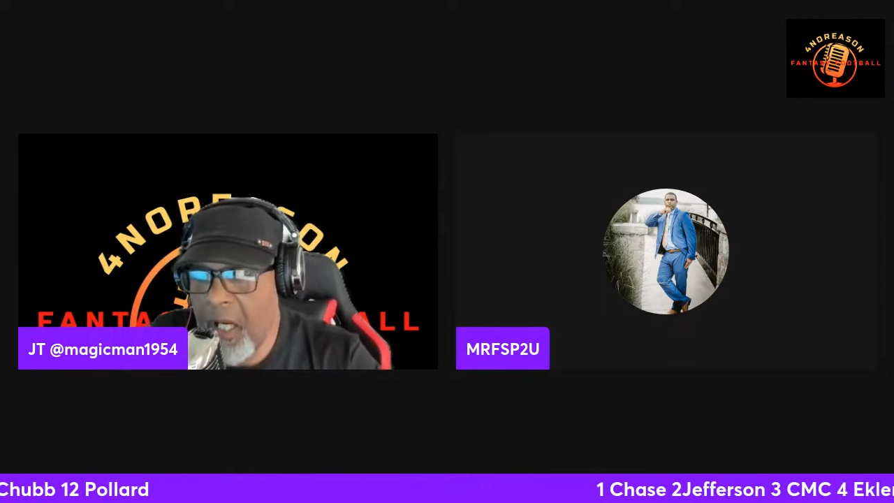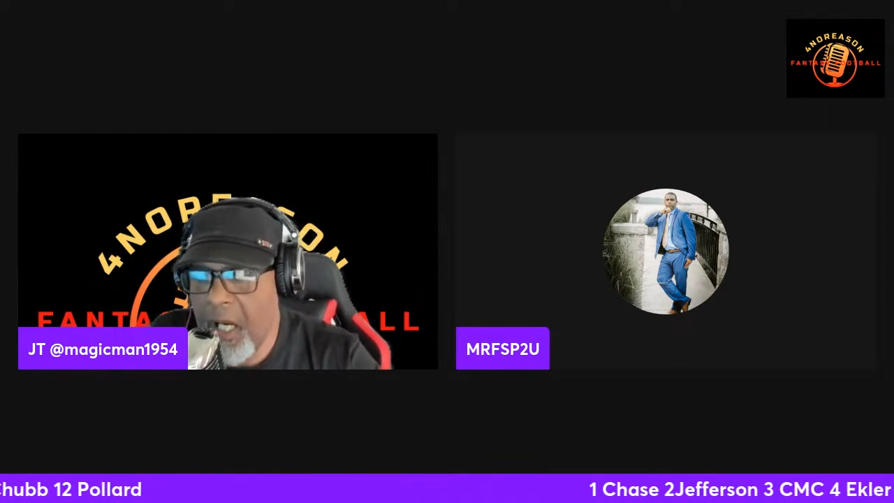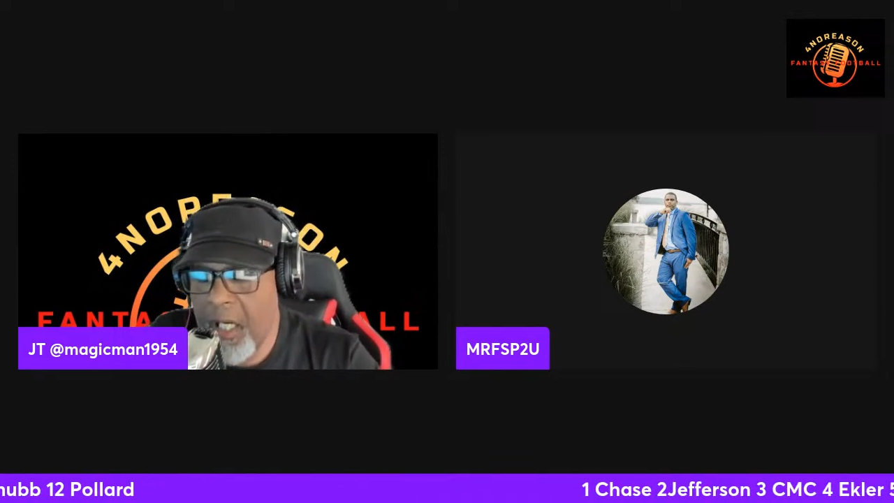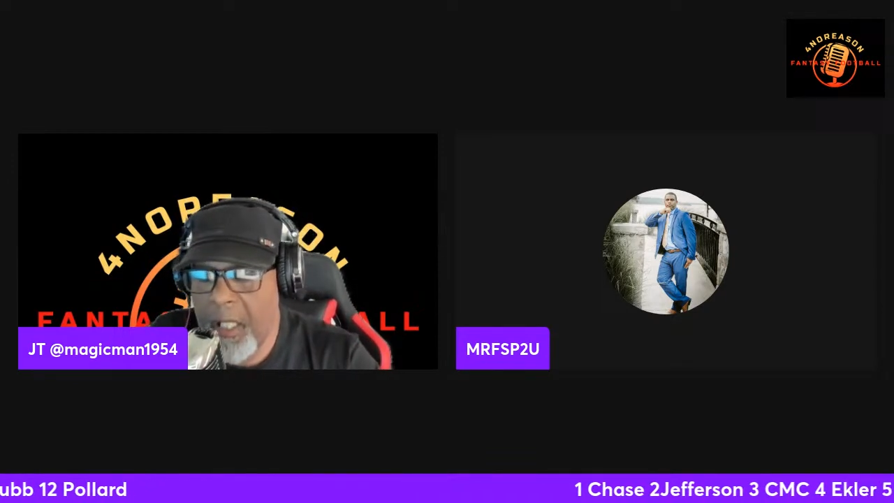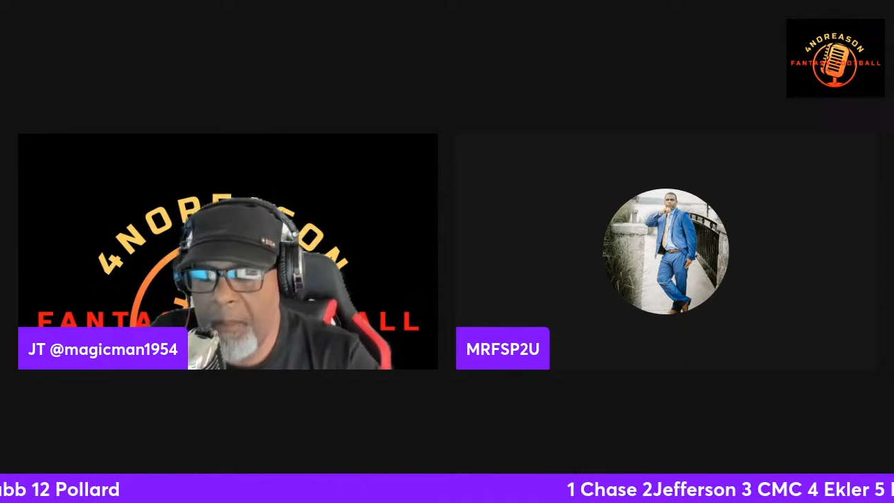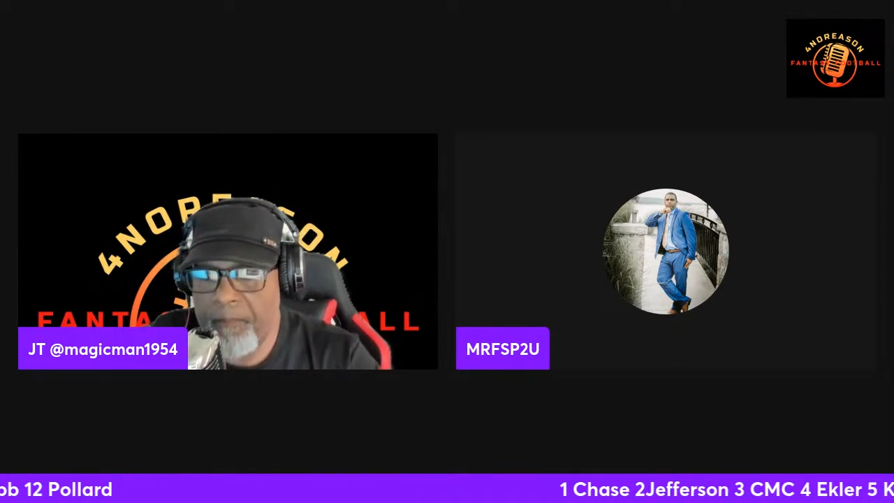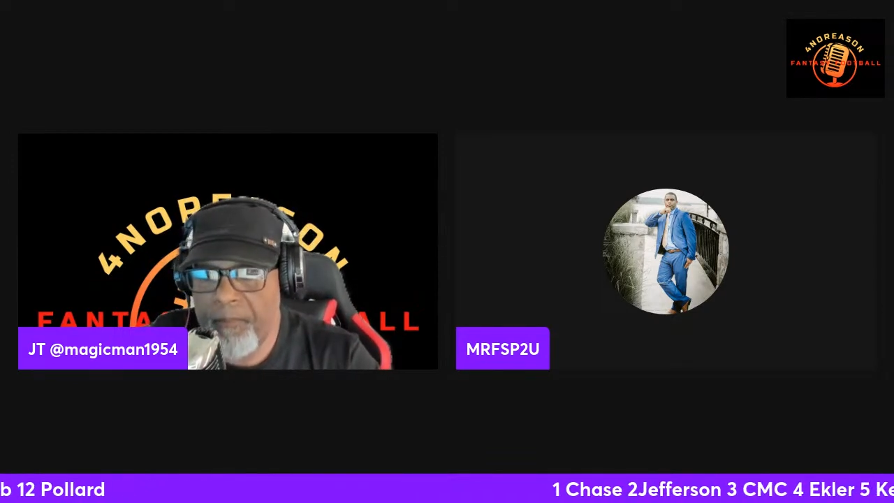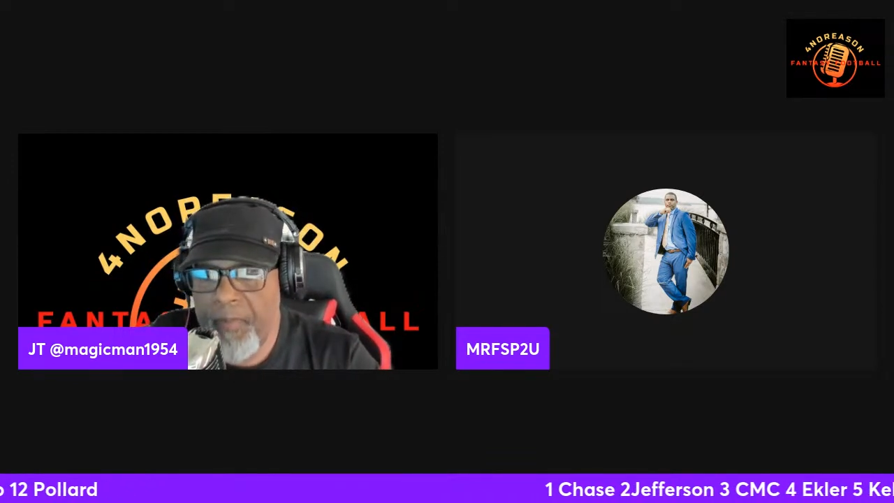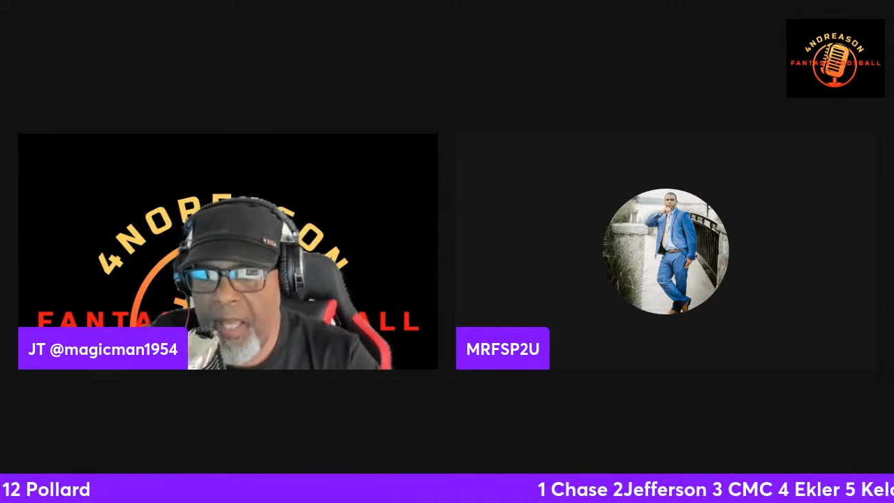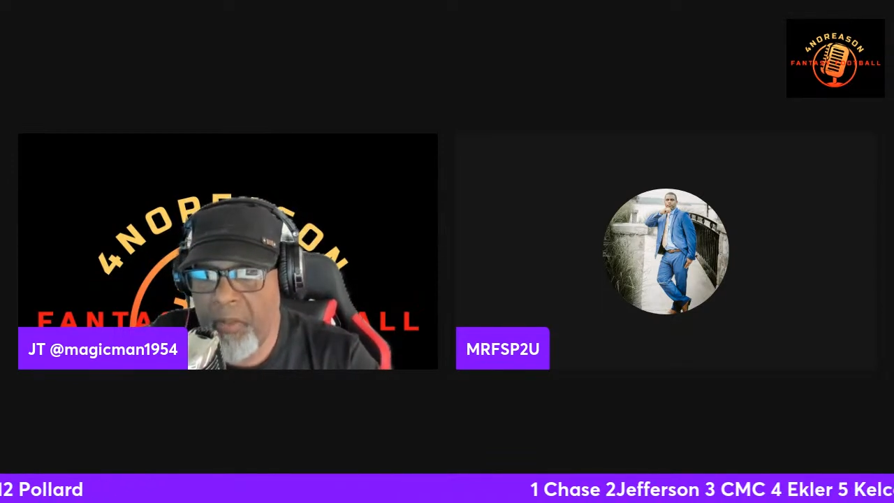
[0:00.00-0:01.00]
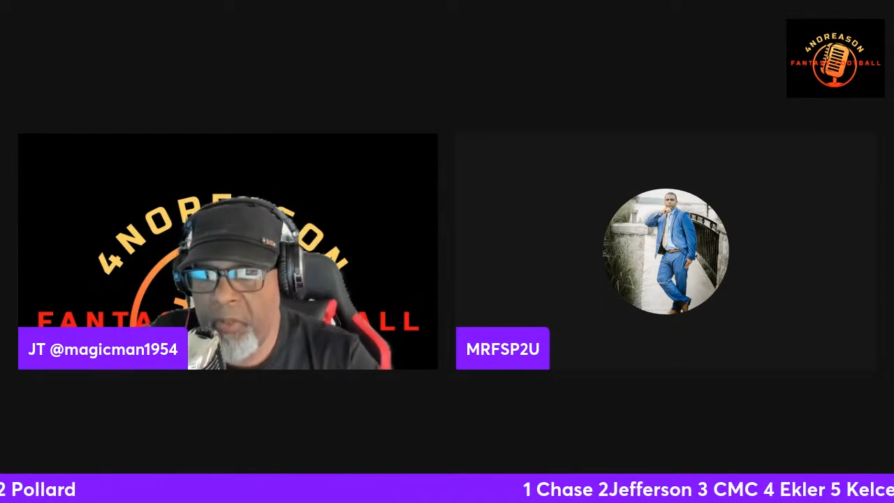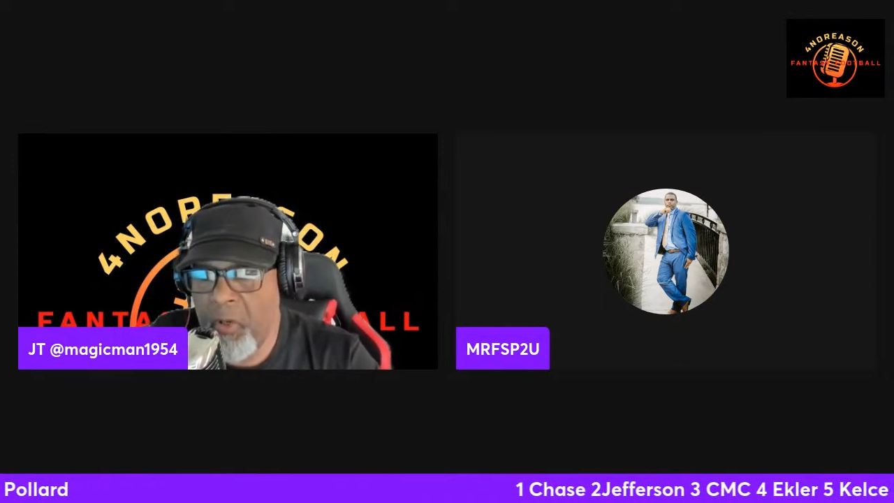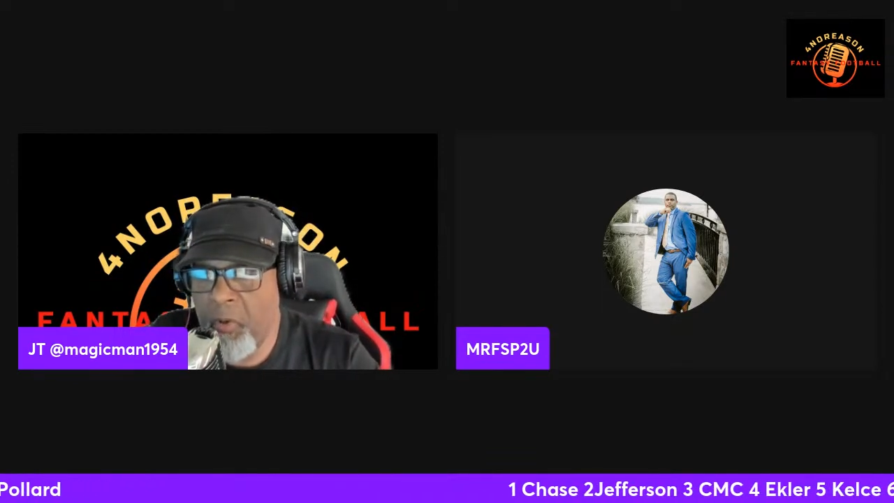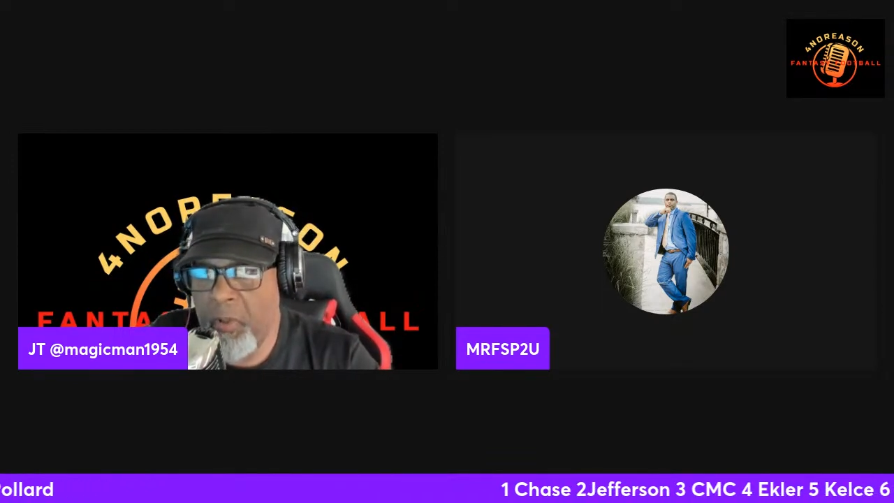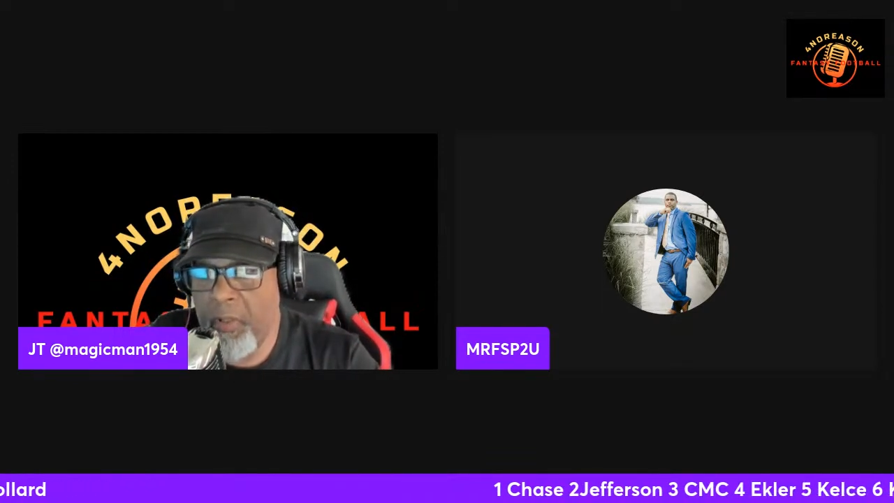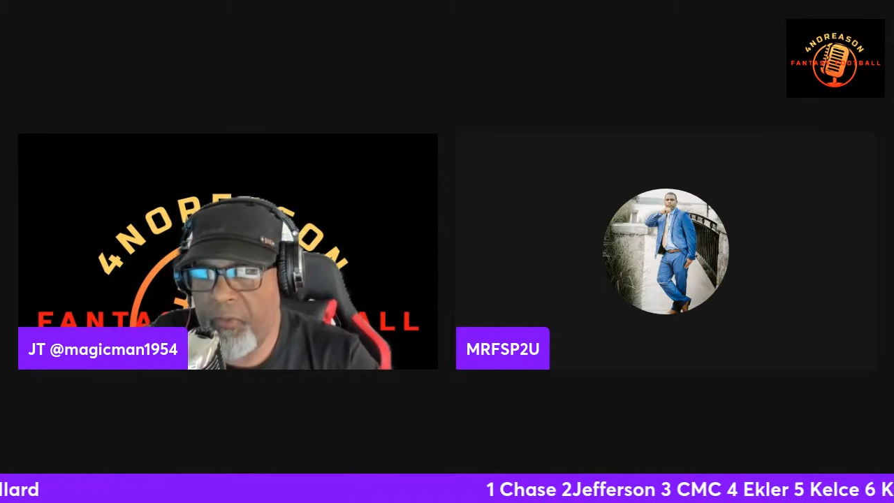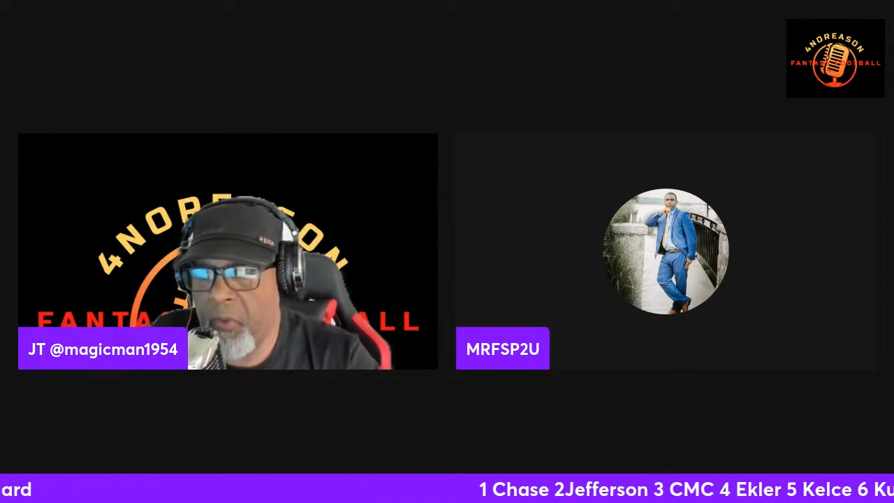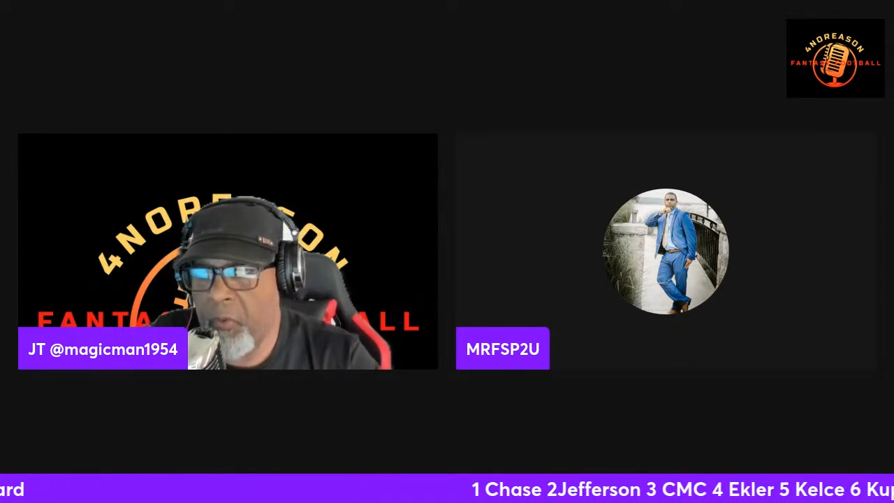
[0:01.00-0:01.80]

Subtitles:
I don't know if you're